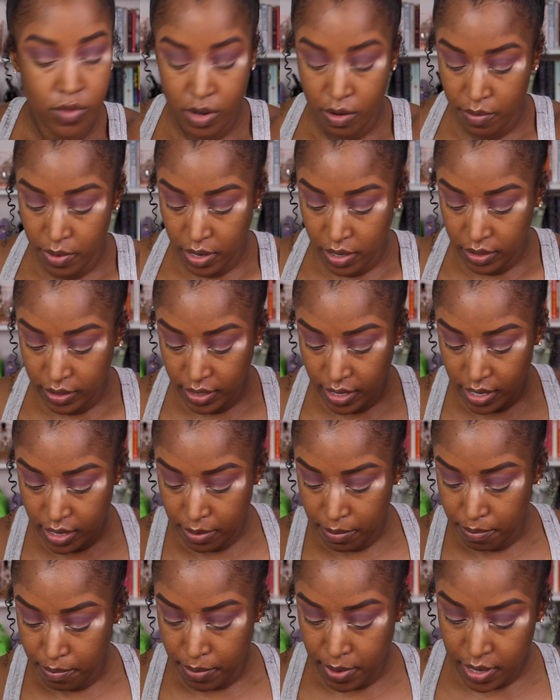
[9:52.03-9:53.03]
I'm gonna take
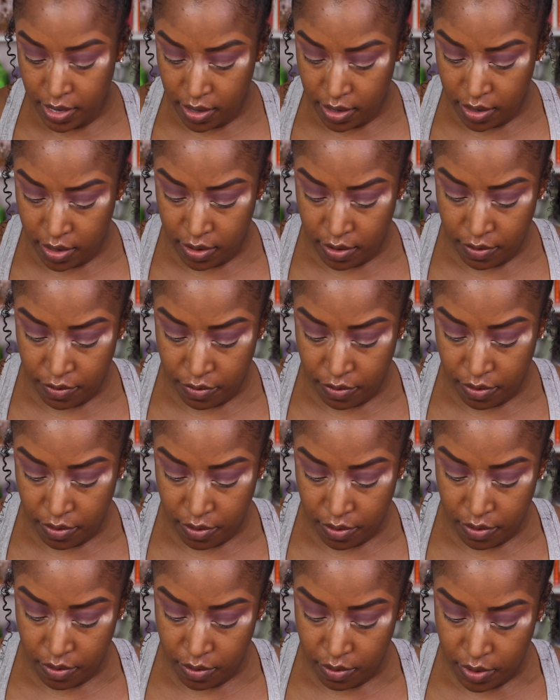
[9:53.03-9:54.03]
a bit of
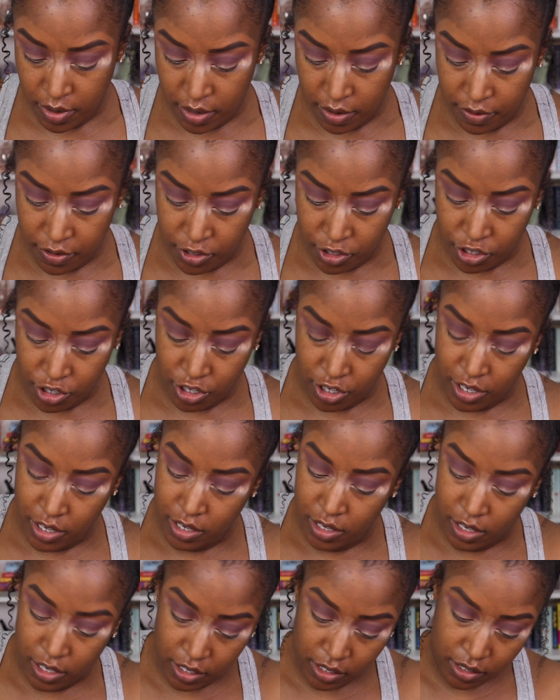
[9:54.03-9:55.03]
whatever
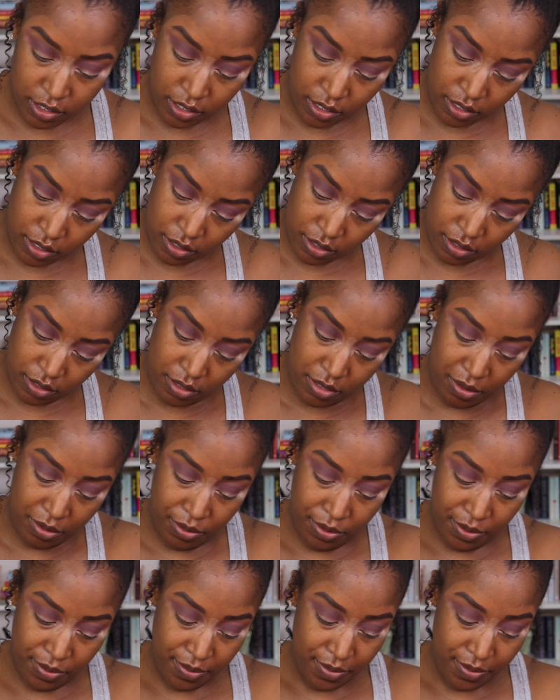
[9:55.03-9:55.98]
shade this is